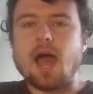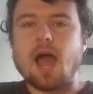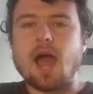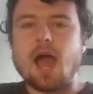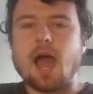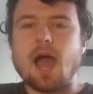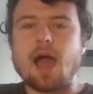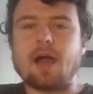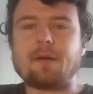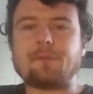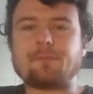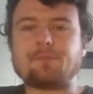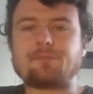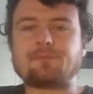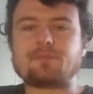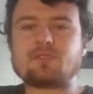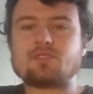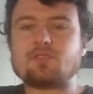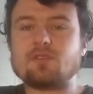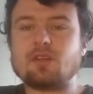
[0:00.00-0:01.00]

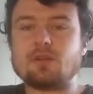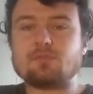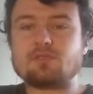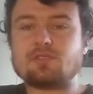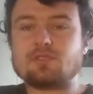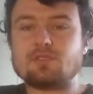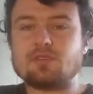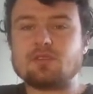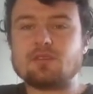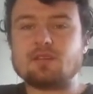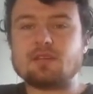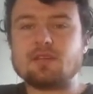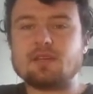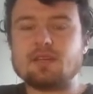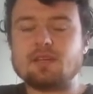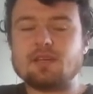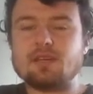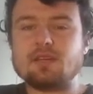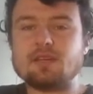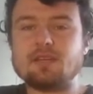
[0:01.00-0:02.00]
So yeah, I'm just gonna
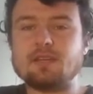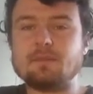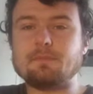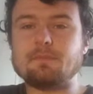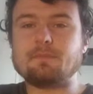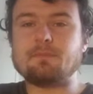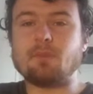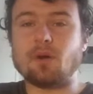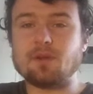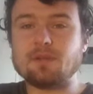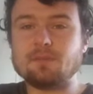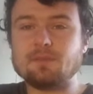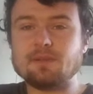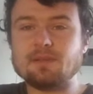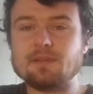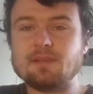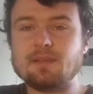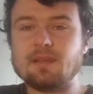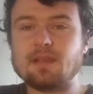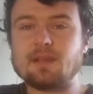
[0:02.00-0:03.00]
keep
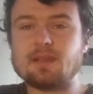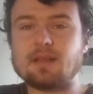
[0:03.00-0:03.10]
bodybuilding.